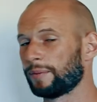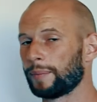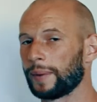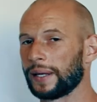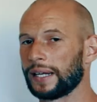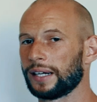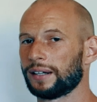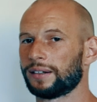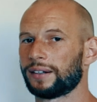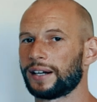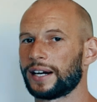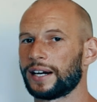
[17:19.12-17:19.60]
have
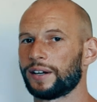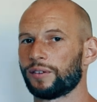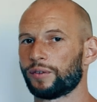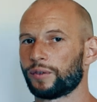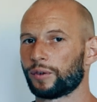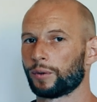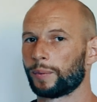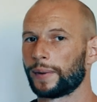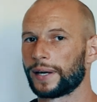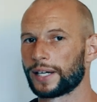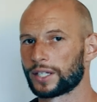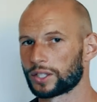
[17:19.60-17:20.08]
been around
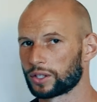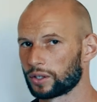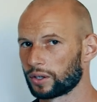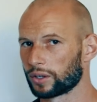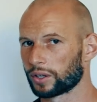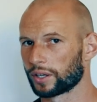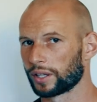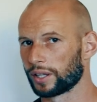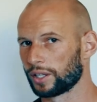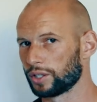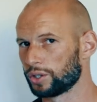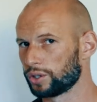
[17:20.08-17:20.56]
for much
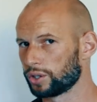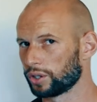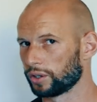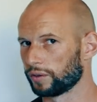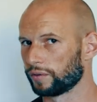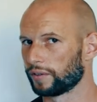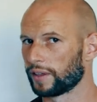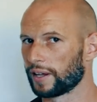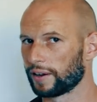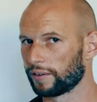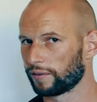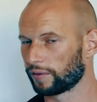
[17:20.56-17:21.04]
longer than
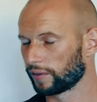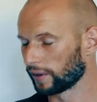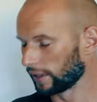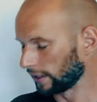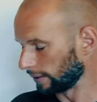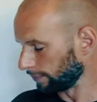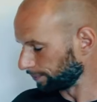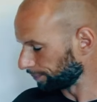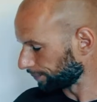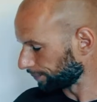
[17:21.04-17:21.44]
Joovv.